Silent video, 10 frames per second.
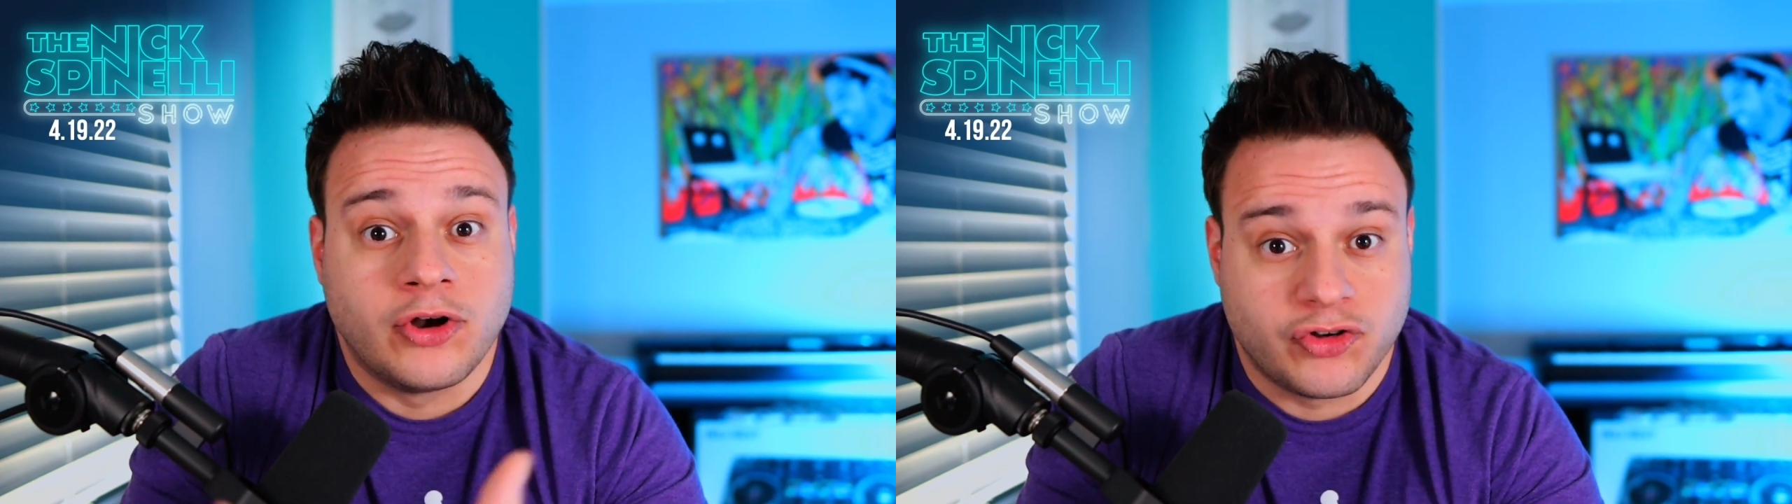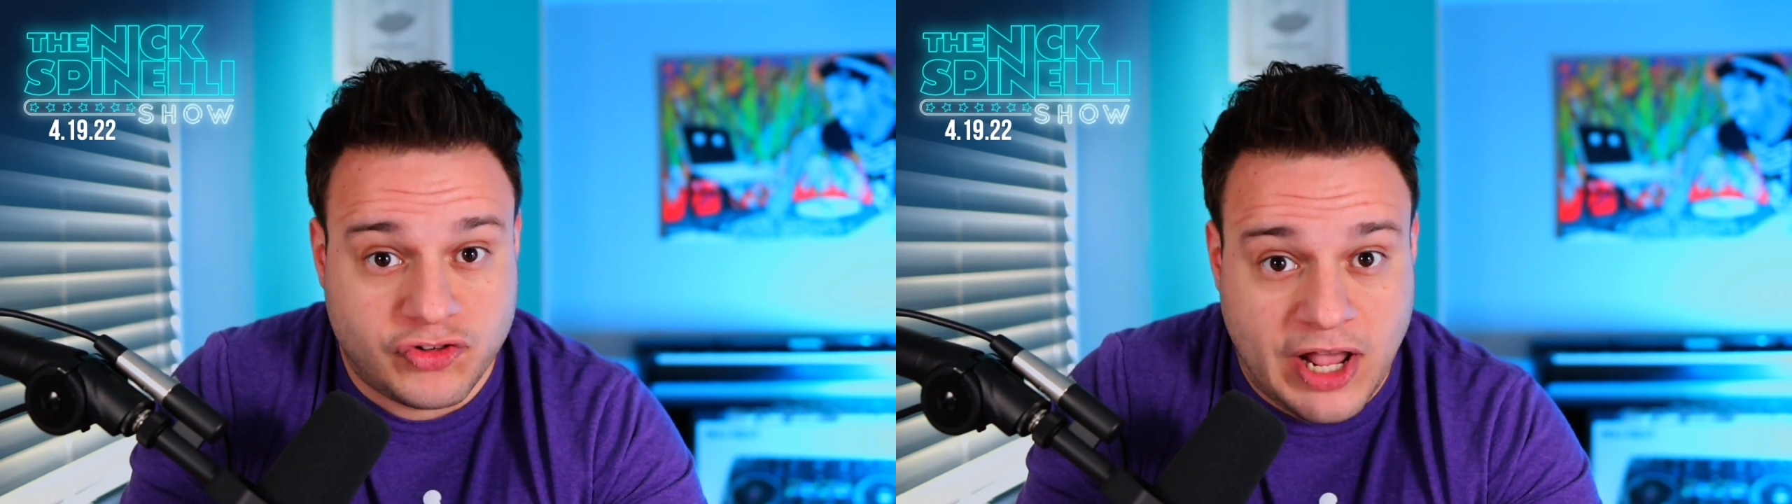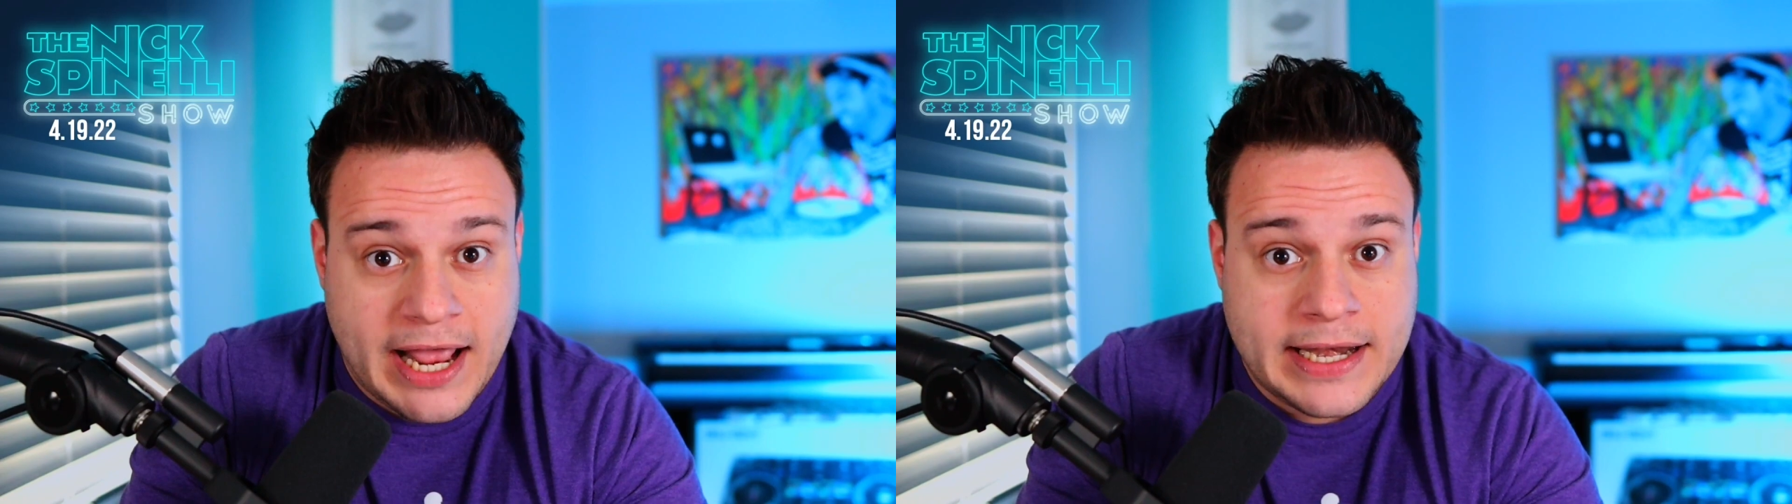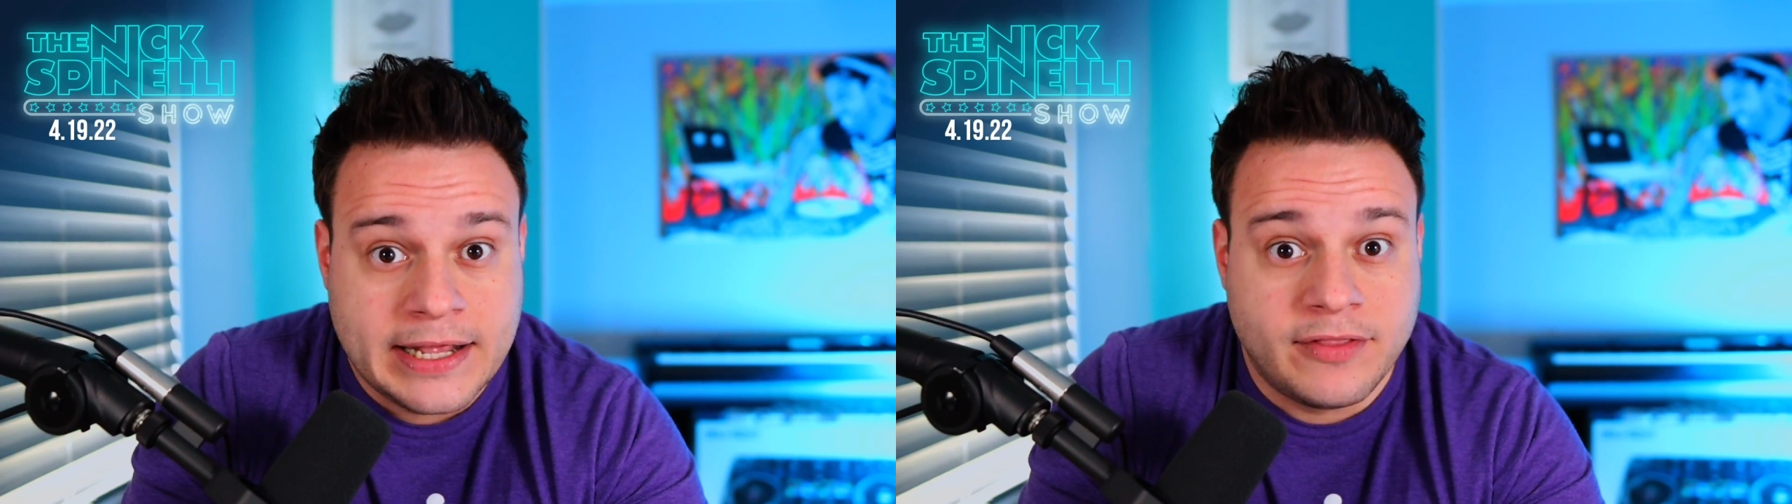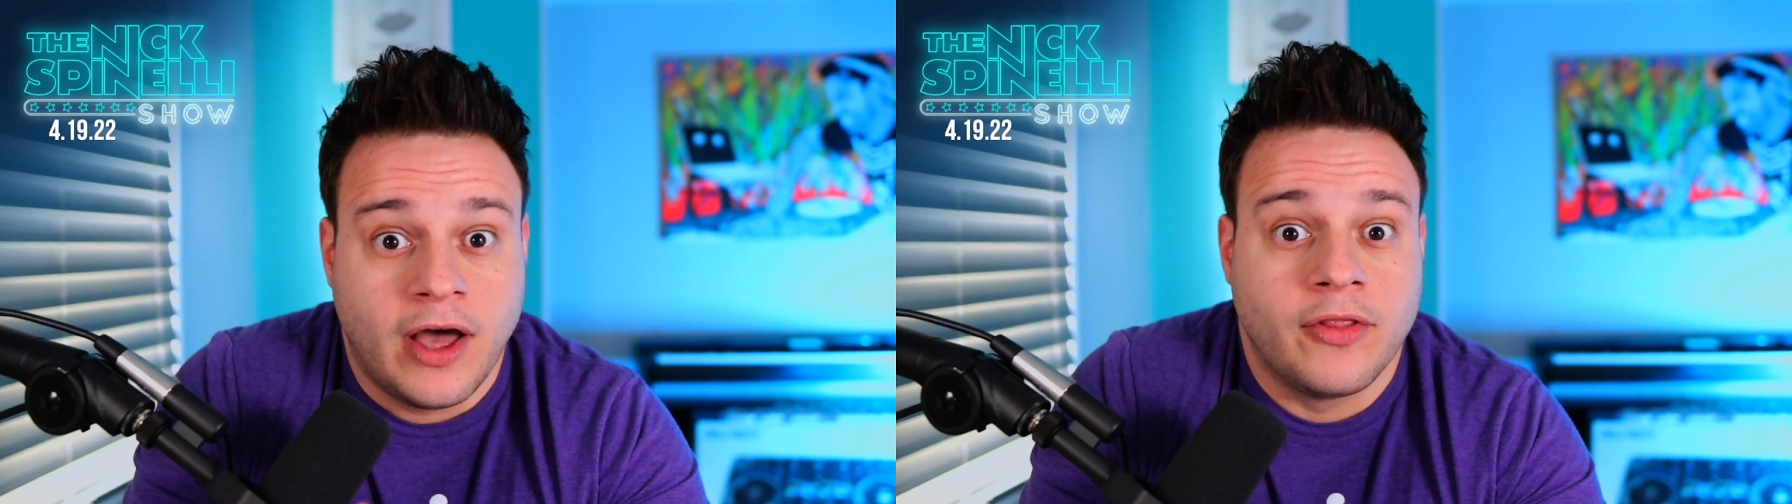
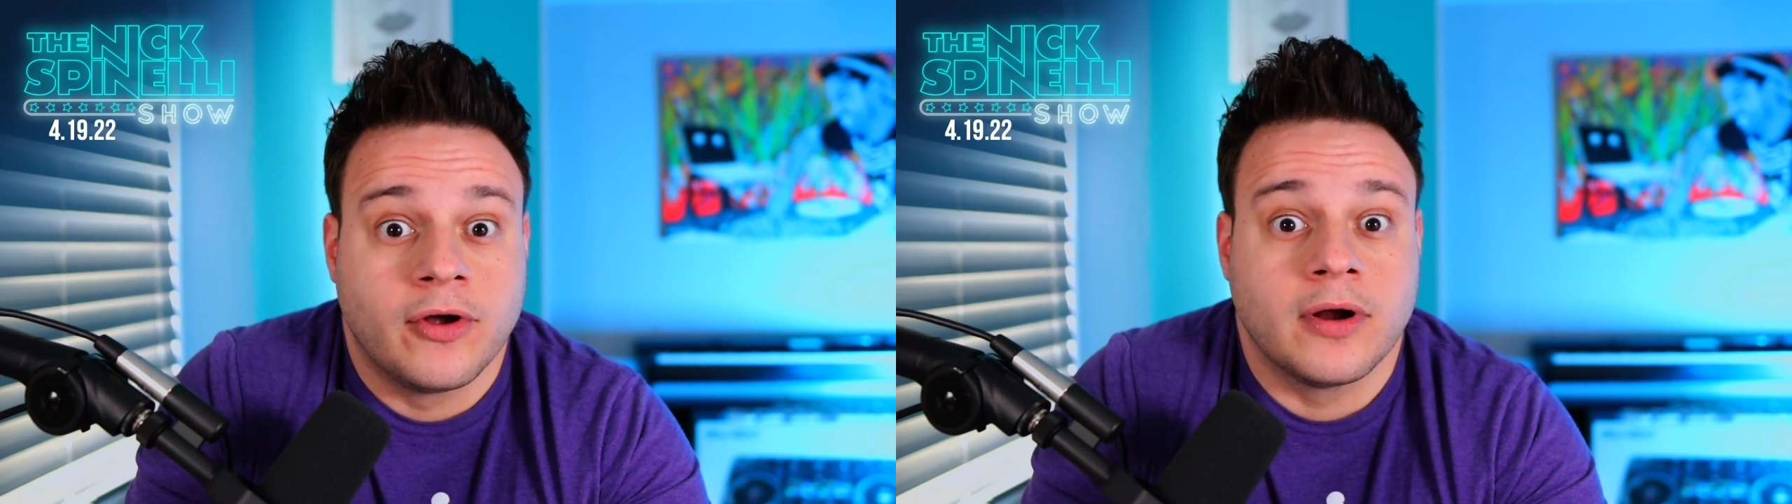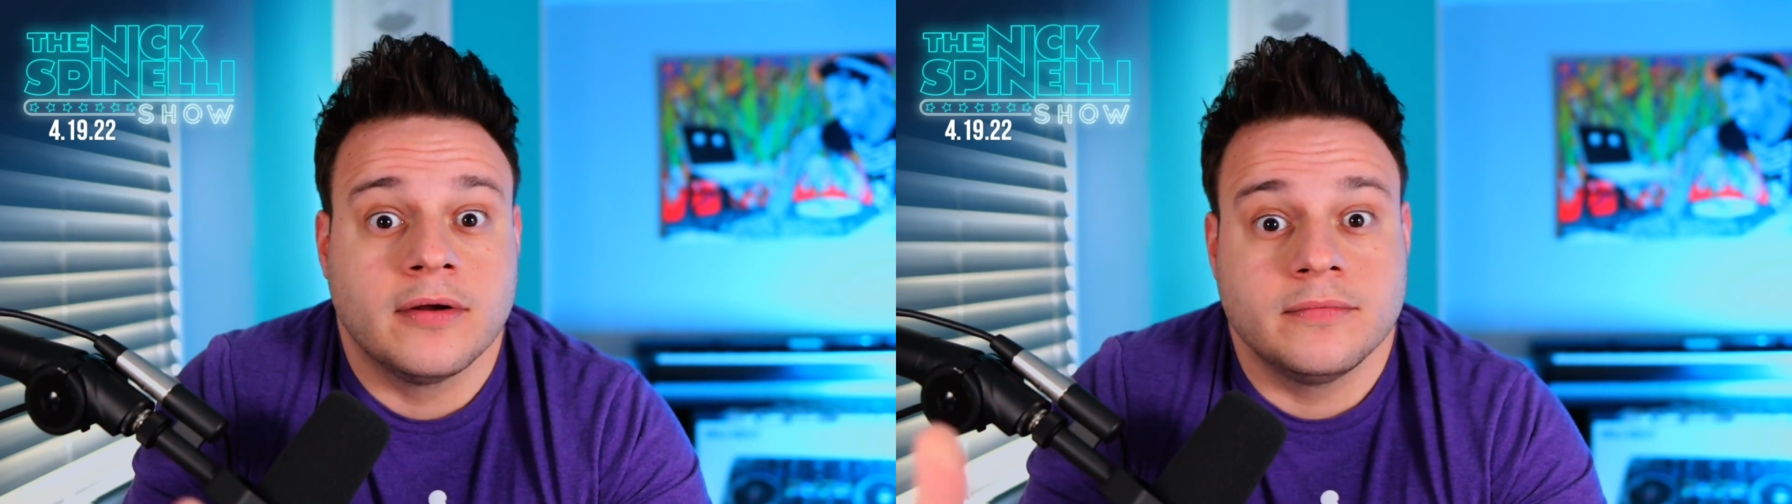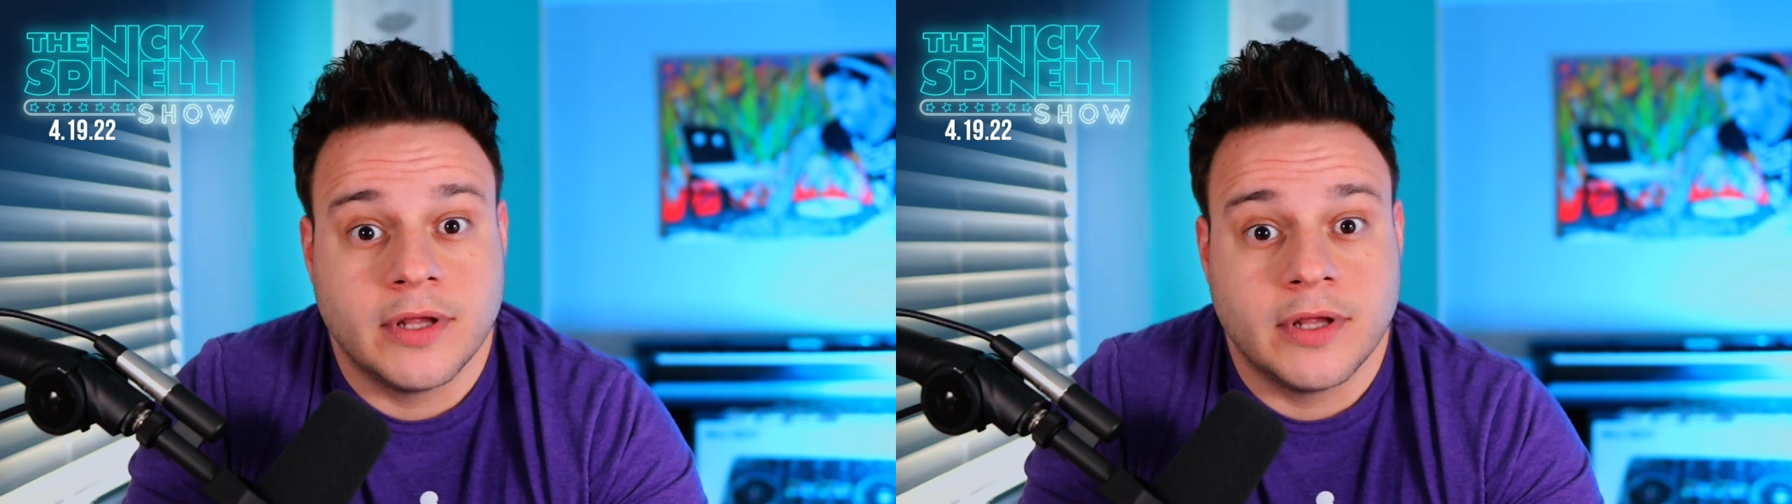understanding the other,